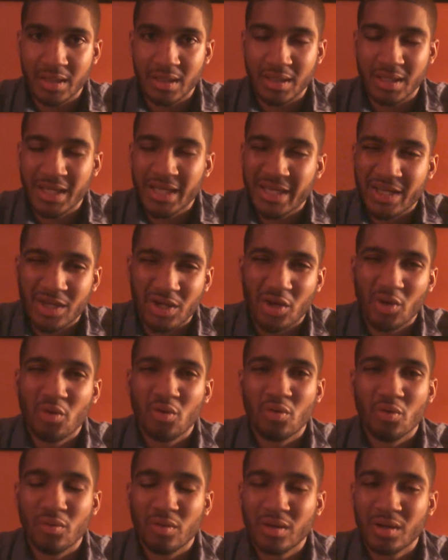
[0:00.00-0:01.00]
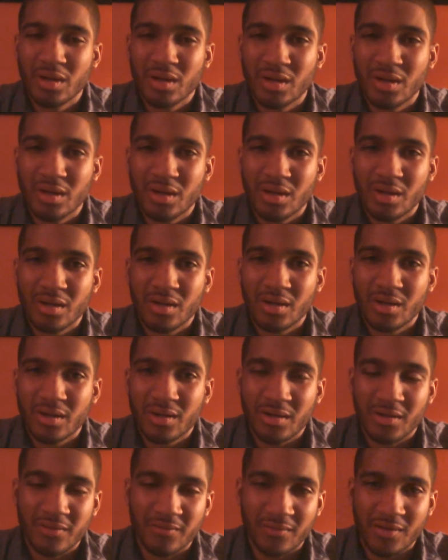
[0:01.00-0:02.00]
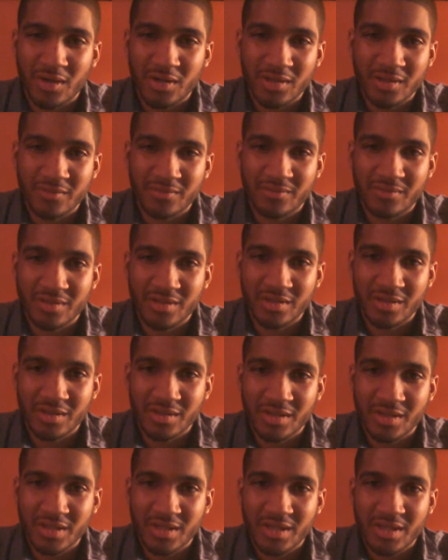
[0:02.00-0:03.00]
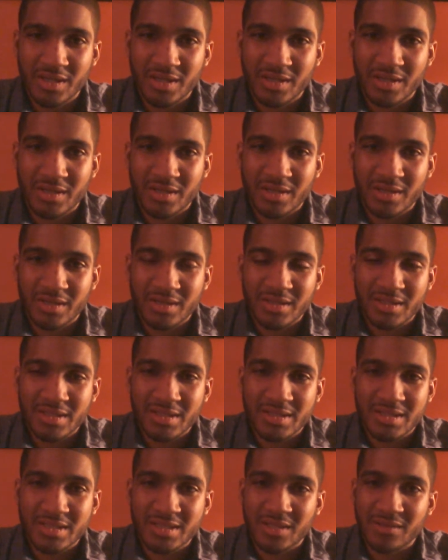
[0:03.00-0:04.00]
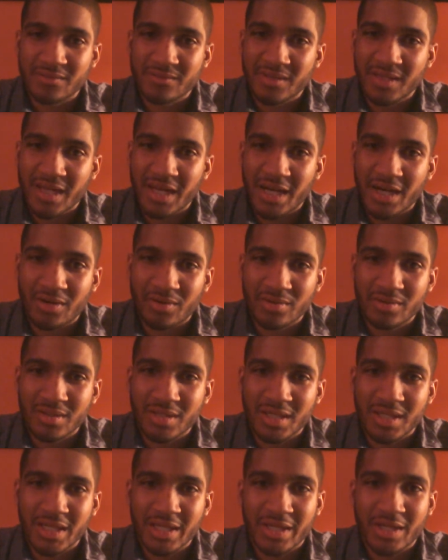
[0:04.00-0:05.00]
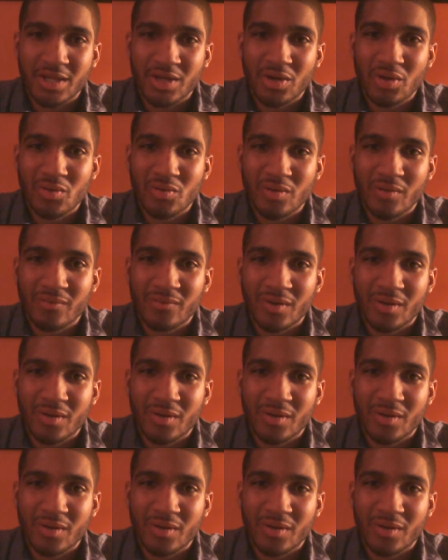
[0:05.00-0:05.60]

Let go of all of the self-doubt. Let go of